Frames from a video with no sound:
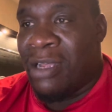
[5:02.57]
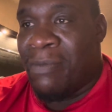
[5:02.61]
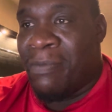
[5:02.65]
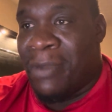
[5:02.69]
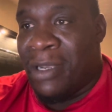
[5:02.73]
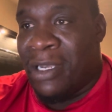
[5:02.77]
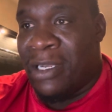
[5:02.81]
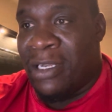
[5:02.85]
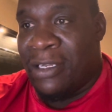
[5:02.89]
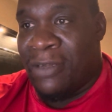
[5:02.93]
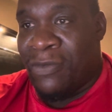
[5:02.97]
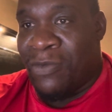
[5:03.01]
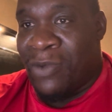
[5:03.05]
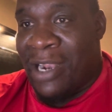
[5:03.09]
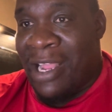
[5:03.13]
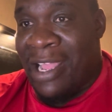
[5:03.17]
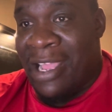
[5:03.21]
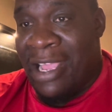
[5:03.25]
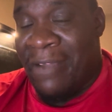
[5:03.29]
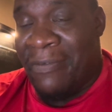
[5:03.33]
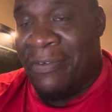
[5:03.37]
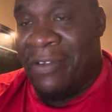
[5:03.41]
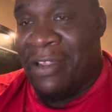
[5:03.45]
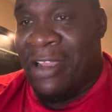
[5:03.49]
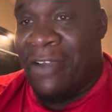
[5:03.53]
what I
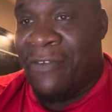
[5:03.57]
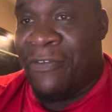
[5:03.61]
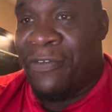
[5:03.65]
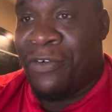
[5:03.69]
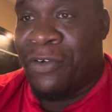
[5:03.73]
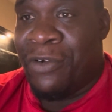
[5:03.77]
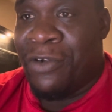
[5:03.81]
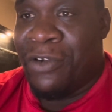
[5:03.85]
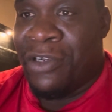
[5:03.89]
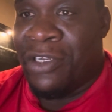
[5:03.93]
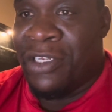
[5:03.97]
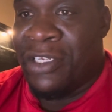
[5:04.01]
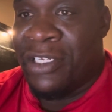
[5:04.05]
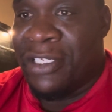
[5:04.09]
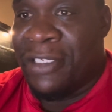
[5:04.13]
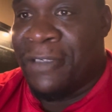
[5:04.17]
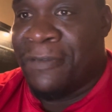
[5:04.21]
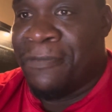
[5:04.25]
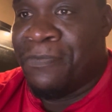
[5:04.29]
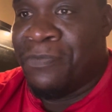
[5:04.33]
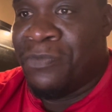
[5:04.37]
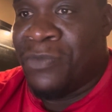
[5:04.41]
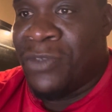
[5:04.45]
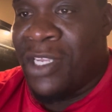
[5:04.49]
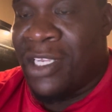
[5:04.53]
have down for the
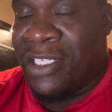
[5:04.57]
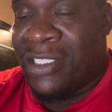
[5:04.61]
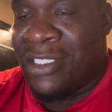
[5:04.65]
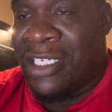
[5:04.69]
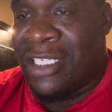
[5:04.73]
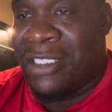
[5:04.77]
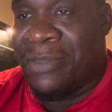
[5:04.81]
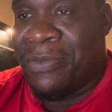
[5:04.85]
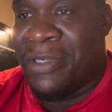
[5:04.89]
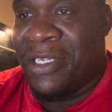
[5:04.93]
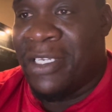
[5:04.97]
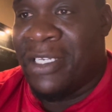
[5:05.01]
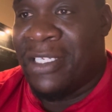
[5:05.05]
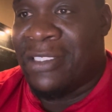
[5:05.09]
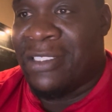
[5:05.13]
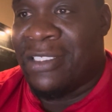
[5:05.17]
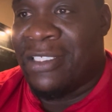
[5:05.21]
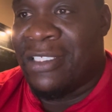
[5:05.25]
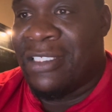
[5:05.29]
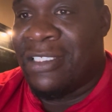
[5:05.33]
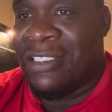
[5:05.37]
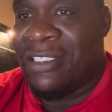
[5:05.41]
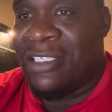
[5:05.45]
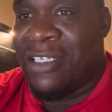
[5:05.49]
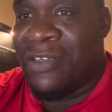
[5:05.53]
assessment and
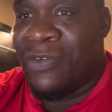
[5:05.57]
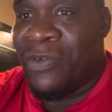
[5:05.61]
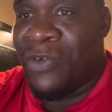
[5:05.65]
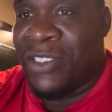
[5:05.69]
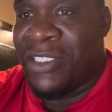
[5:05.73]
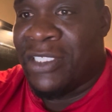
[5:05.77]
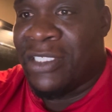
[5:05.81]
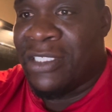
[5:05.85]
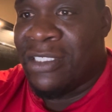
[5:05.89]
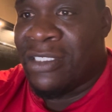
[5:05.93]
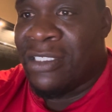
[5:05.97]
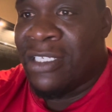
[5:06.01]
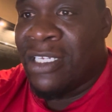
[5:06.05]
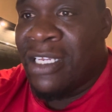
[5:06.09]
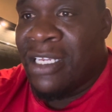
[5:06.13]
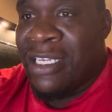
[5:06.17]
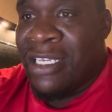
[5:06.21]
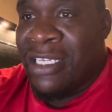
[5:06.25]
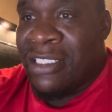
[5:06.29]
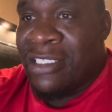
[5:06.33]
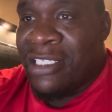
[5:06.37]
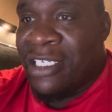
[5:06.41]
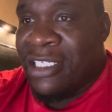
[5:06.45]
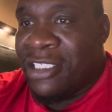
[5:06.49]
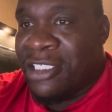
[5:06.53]
consistency, which is
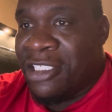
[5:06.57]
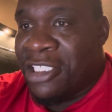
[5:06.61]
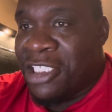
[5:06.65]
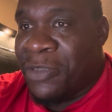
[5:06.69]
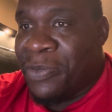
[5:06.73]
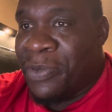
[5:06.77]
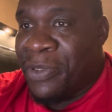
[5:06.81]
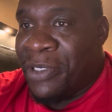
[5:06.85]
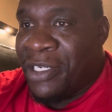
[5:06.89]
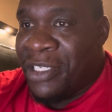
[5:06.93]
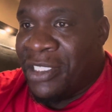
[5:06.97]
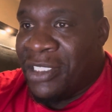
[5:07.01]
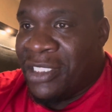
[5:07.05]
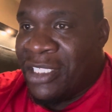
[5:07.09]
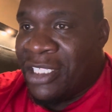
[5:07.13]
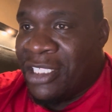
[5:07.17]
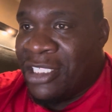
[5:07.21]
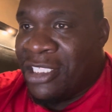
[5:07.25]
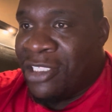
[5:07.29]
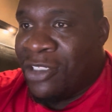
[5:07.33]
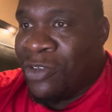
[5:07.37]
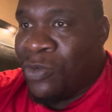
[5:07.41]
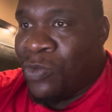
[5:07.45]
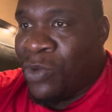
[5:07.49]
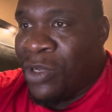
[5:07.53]
teacher experience
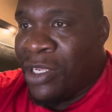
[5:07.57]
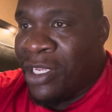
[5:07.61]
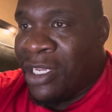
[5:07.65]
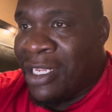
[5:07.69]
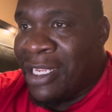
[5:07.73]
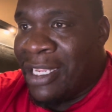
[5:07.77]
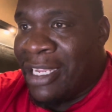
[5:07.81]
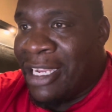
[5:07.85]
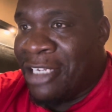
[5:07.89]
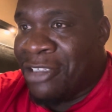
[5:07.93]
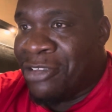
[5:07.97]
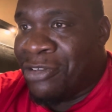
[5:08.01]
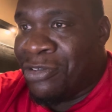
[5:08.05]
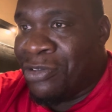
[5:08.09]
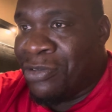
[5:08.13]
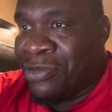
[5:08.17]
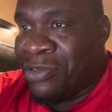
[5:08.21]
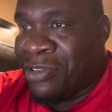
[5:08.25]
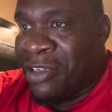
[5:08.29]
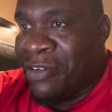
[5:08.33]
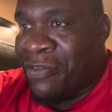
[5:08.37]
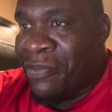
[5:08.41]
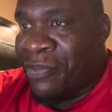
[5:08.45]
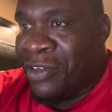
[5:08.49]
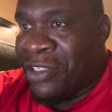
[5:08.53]
tension when
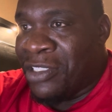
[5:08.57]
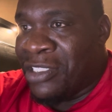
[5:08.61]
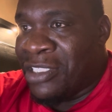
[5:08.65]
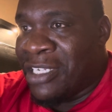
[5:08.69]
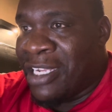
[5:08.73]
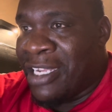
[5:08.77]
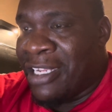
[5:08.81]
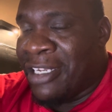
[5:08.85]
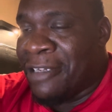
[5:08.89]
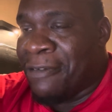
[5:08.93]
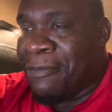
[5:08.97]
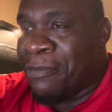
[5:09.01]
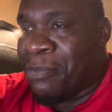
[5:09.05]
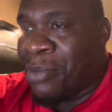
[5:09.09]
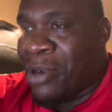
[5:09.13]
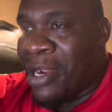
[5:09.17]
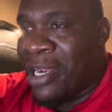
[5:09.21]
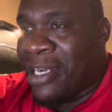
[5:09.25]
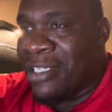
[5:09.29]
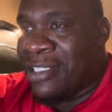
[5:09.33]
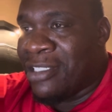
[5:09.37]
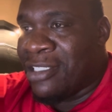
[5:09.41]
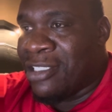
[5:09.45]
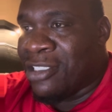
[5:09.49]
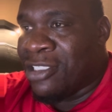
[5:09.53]
classroom differentiating
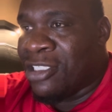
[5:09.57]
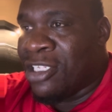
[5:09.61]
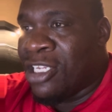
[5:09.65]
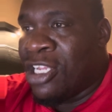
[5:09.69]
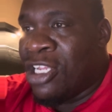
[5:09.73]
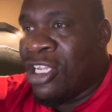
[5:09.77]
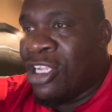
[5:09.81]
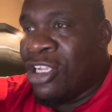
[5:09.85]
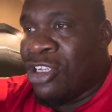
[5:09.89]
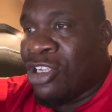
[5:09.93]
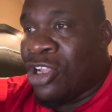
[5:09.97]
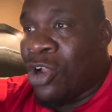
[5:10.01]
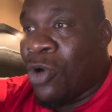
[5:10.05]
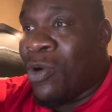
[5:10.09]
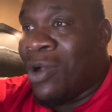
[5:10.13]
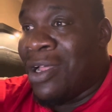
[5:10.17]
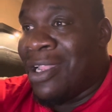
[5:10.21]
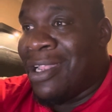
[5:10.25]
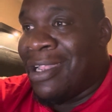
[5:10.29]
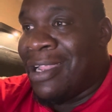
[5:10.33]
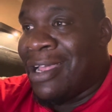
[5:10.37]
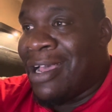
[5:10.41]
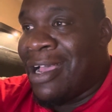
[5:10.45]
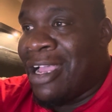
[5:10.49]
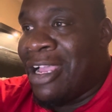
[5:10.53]
practices don't
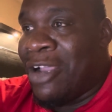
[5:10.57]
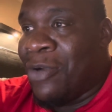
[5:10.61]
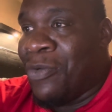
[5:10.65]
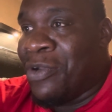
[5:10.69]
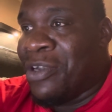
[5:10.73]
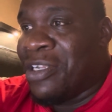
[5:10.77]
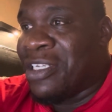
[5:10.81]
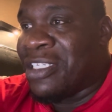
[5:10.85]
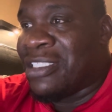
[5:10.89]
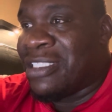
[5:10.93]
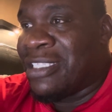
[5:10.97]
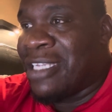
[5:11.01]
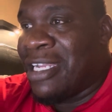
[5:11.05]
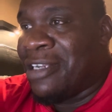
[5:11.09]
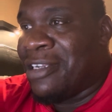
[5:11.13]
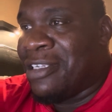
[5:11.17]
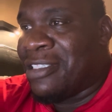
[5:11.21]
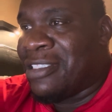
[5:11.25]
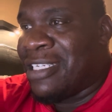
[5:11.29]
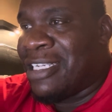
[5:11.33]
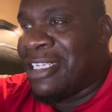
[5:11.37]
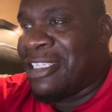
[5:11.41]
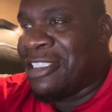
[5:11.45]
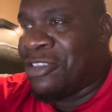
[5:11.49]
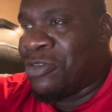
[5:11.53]
align with the
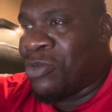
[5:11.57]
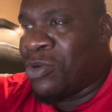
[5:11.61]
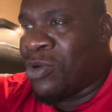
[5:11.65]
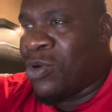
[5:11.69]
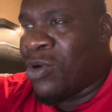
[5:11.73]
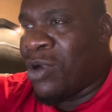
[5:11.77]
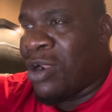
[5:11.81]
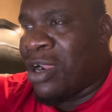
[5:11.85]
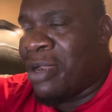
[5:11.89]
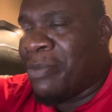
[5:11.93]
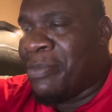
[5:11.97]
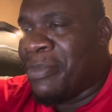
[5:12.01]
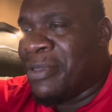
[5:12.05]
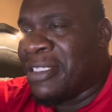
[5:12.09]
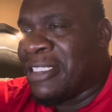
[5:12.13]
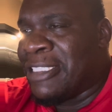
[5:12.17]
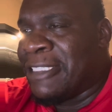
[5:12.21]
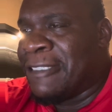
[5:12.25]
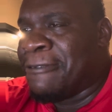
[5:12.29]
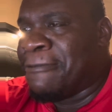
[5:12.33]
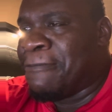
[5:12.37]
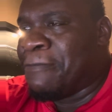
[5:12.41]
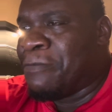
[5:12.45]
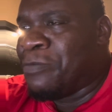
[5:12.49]
standard testing requirements,